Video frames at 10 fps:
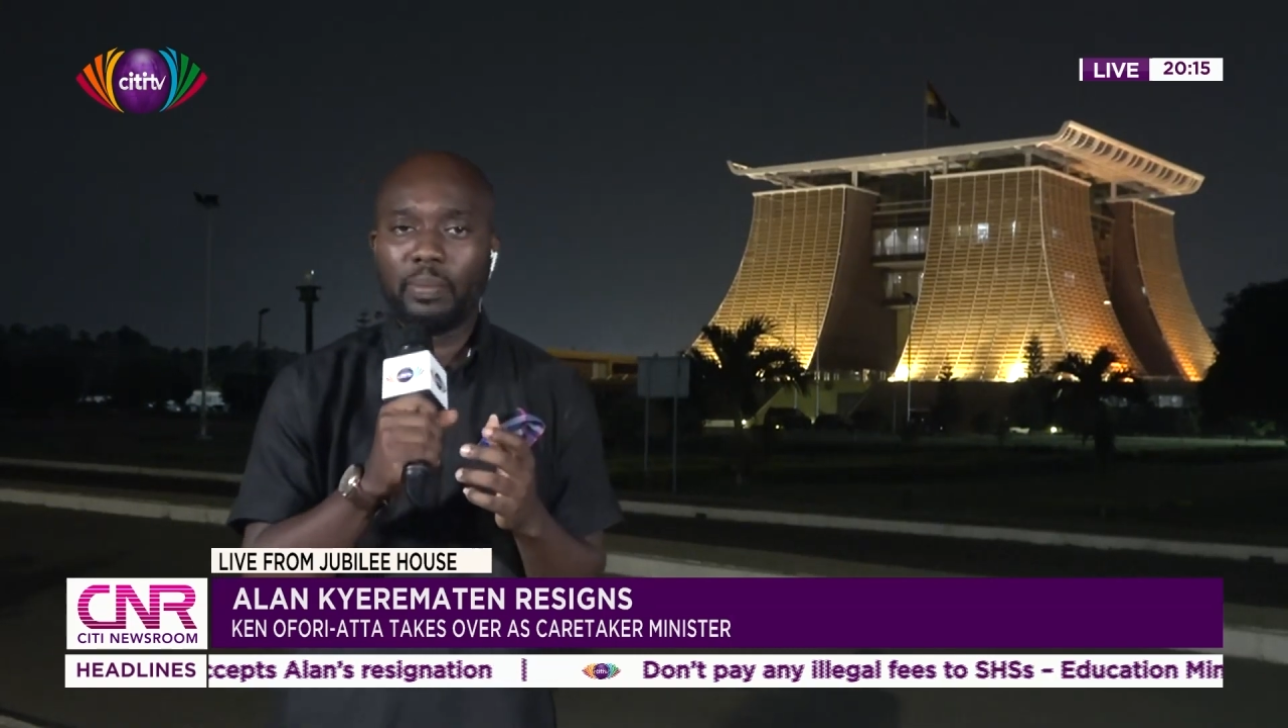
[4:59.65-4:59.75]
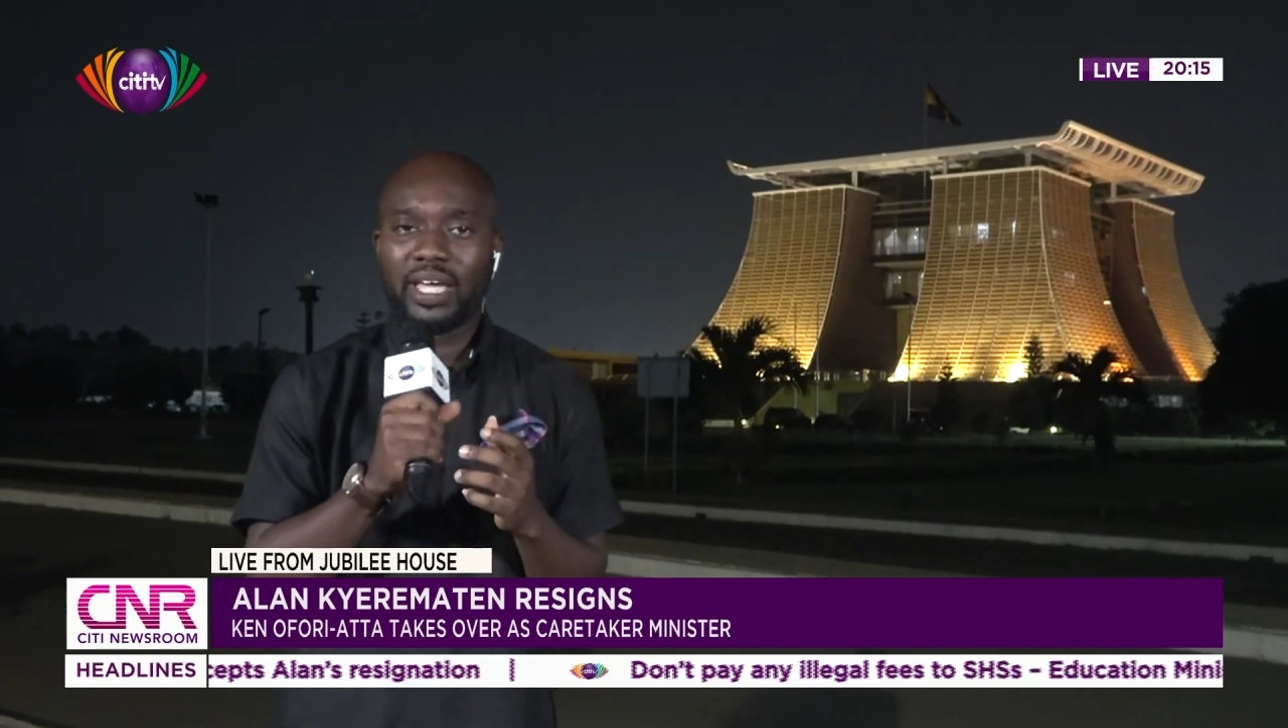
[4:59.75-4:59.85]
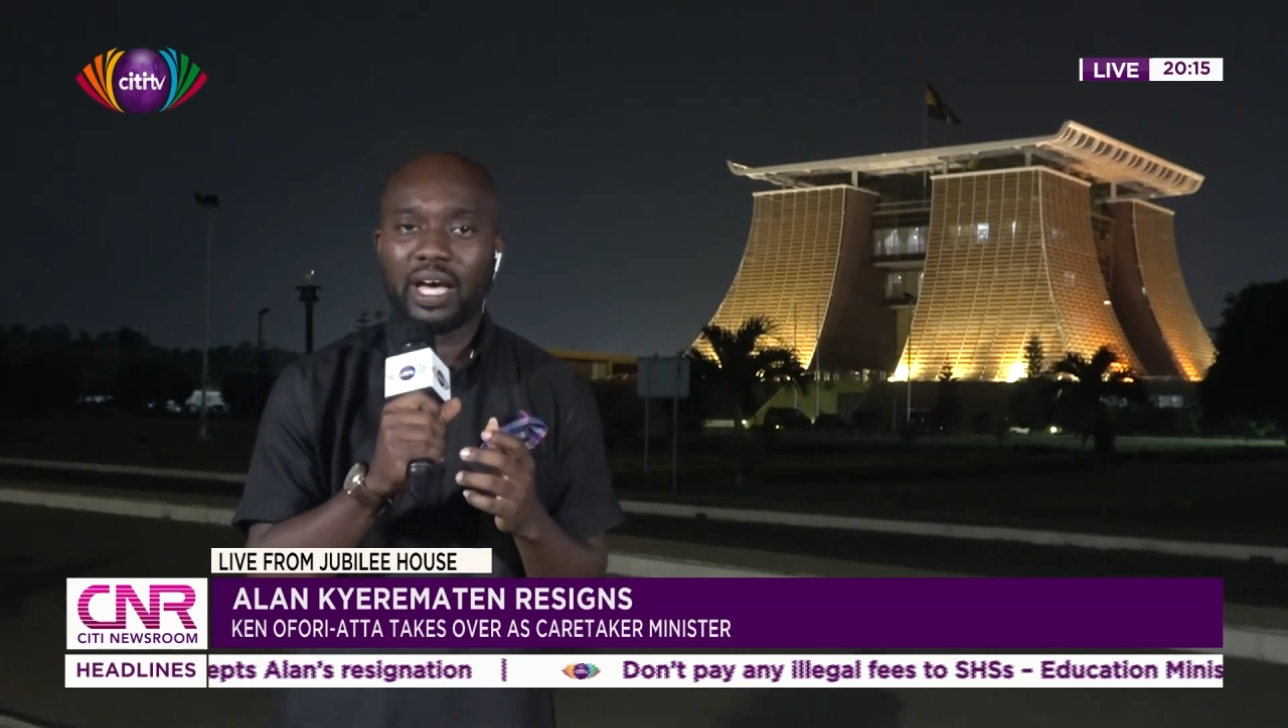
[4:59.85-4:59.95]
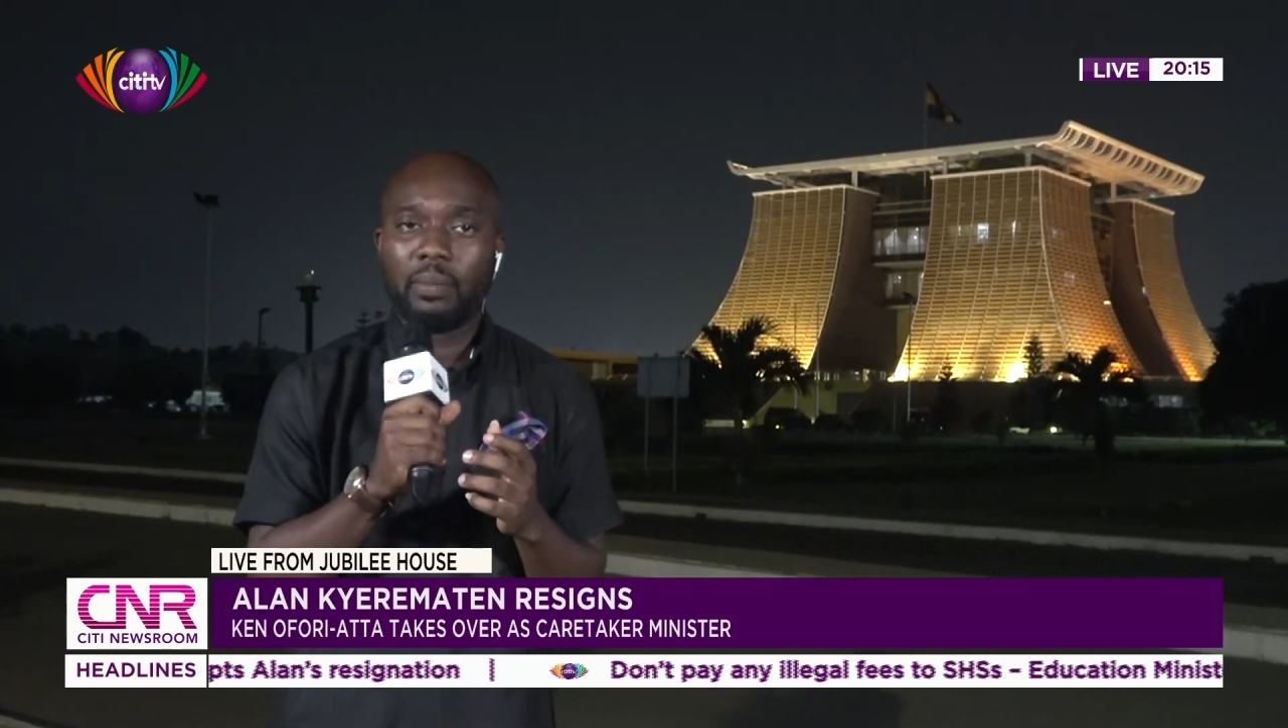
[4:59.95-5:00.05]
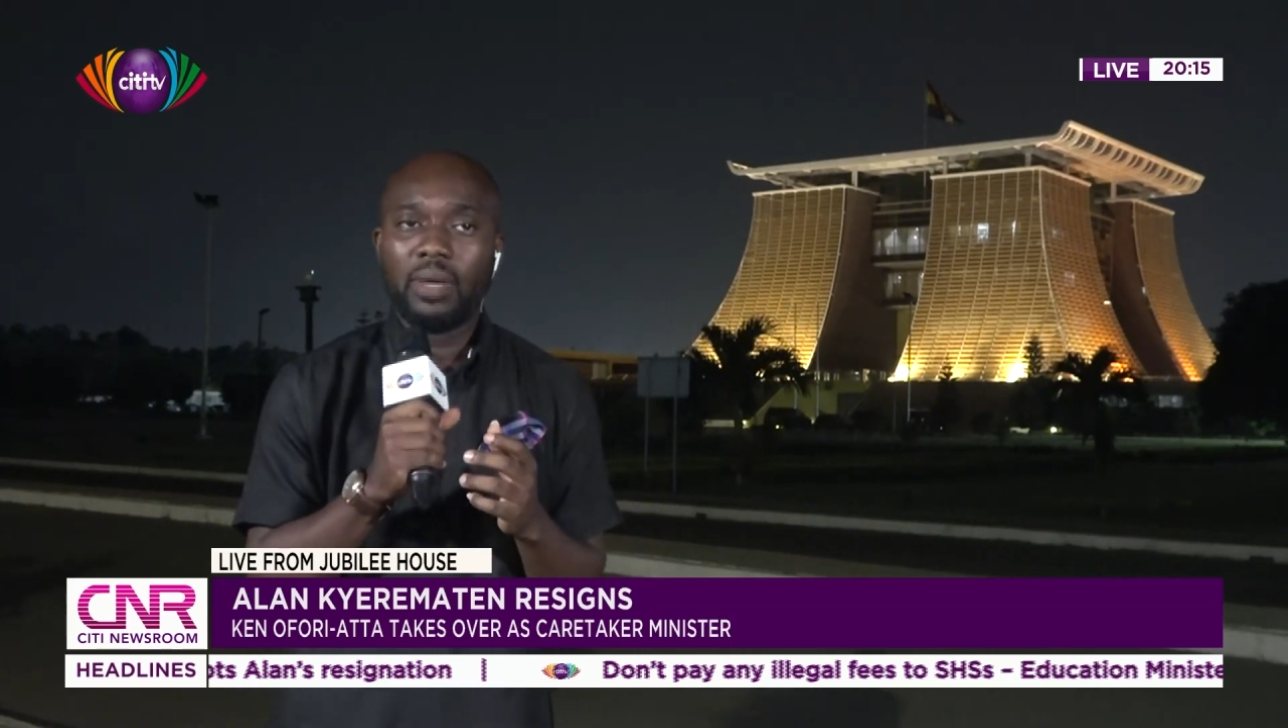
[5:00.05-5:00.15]

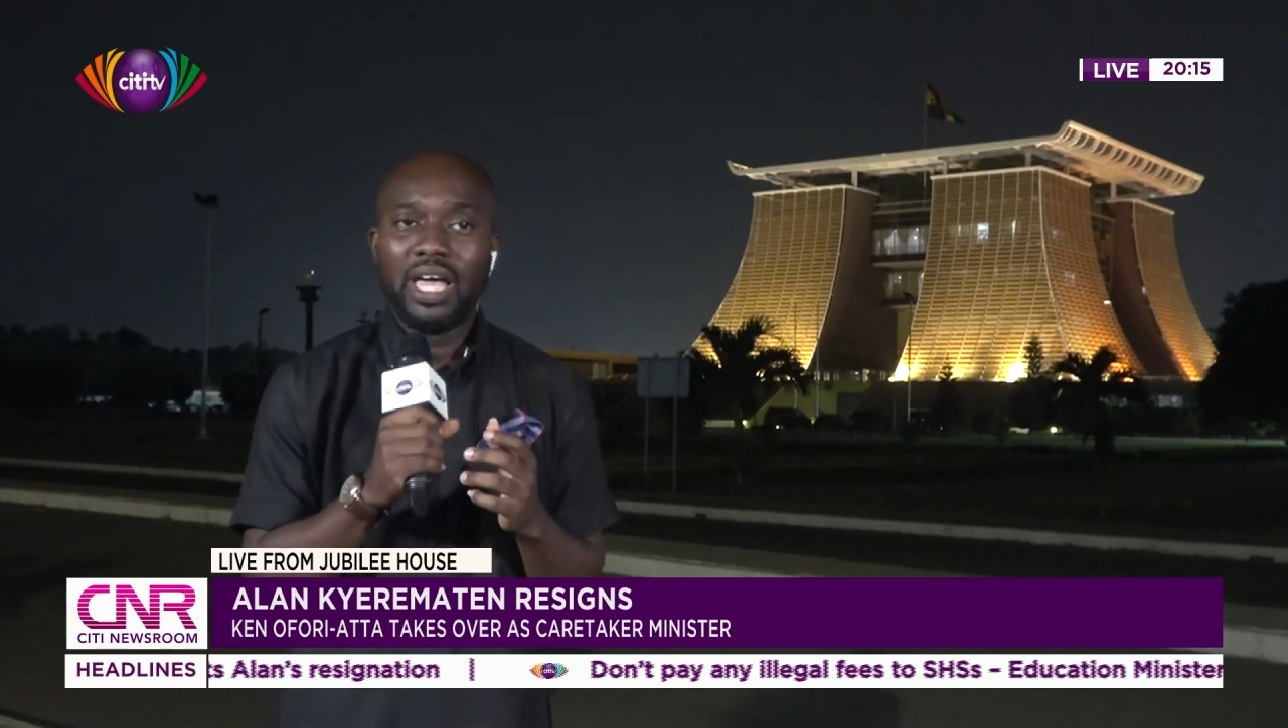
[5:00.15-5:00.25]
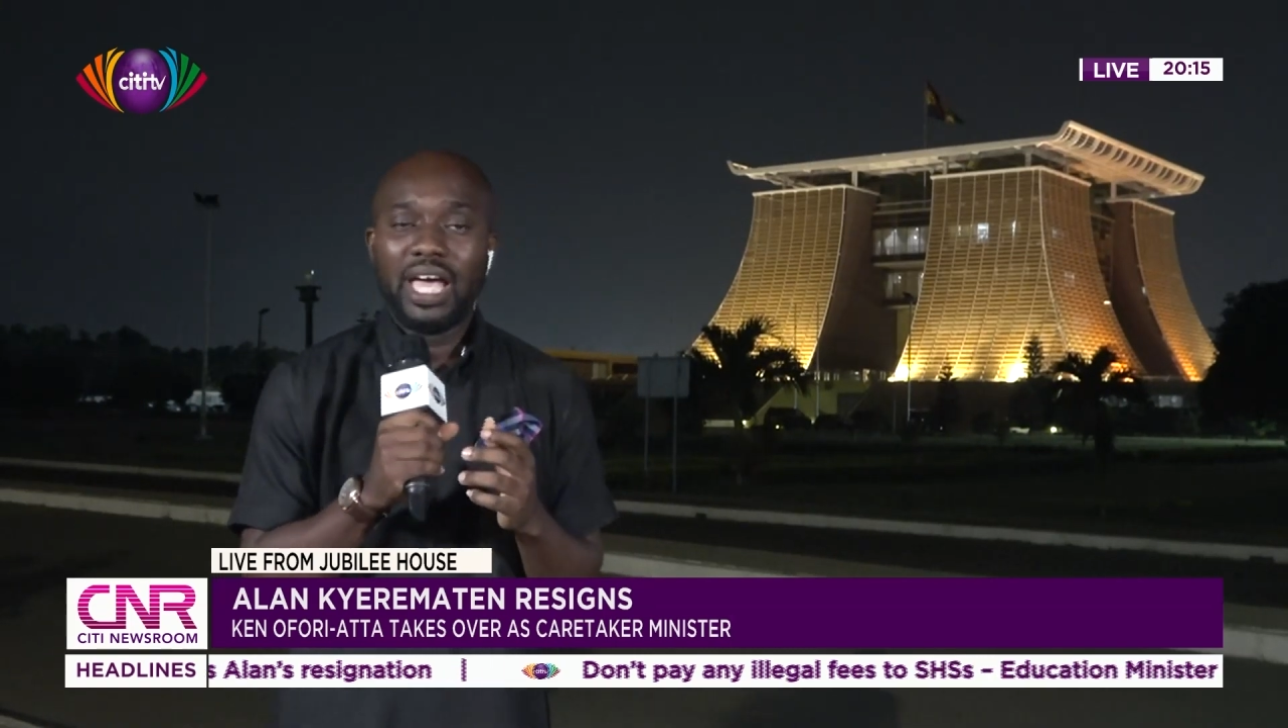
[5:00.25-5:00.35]
become